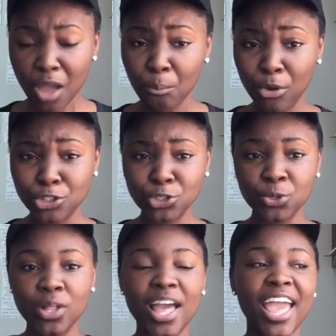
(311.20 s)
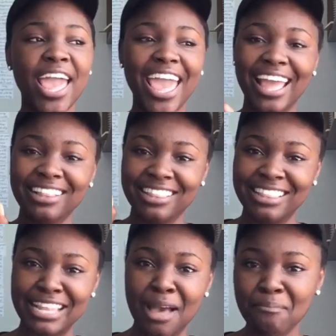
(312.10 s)
module, and
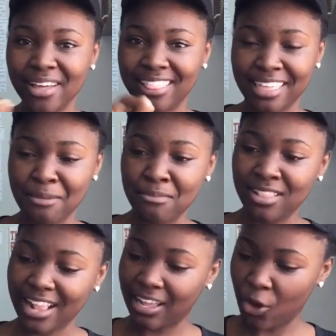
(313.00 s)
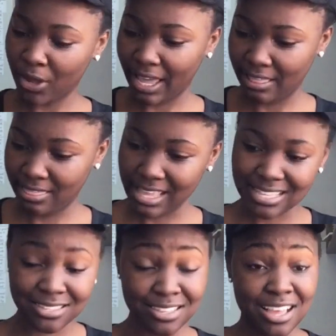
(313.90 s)
number them. Like, okay,
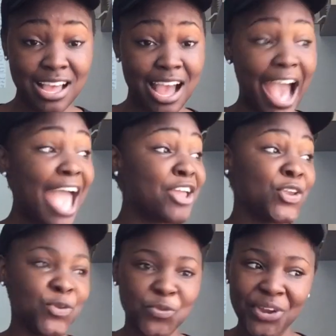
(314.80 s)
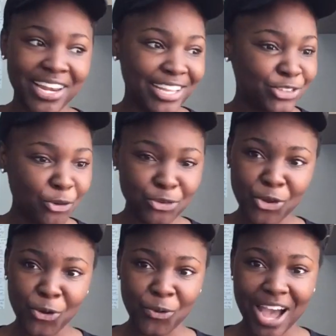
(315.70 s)
this I really don't
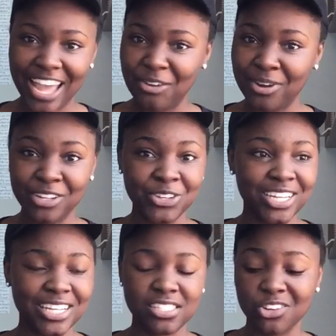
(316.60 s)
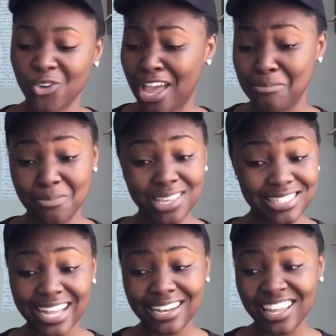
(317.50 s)
know, I really don't understand, or I missed
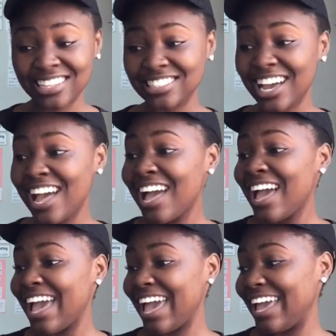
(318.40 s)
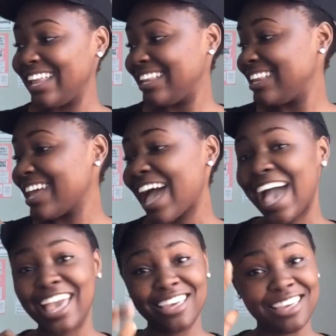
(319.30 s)
that lecture and
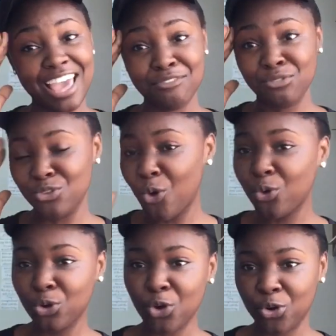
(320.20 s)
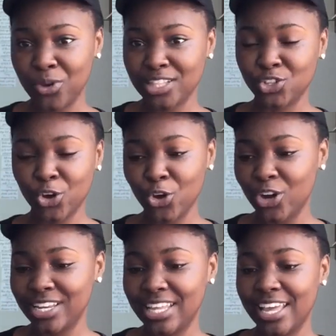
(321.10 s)
I have no clue on what's going
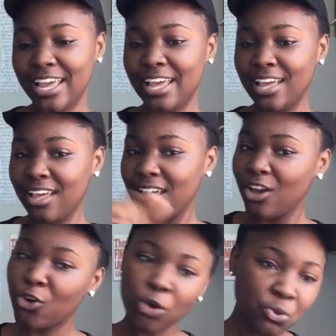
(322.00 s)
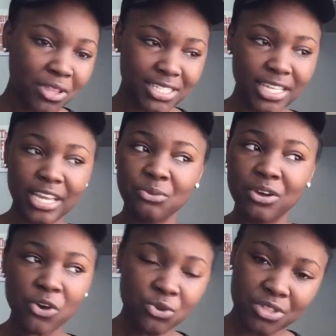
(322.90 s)
on here. Go to the second
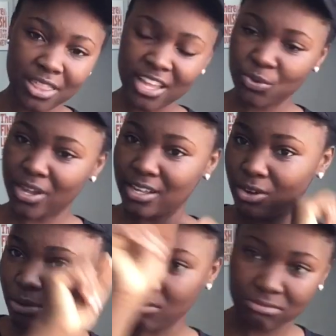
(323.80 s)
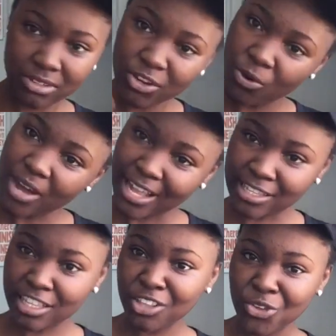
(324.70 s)
one, go to the third one, and go,
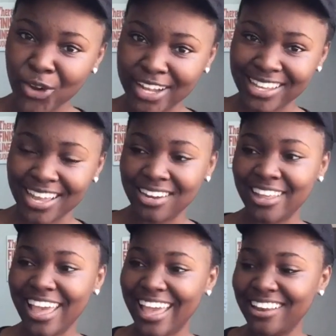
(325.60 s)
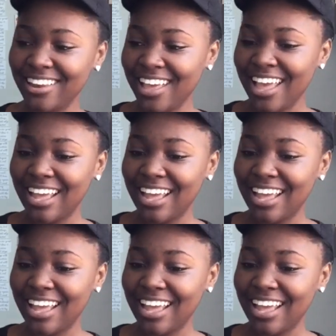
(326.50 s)
until you are done, and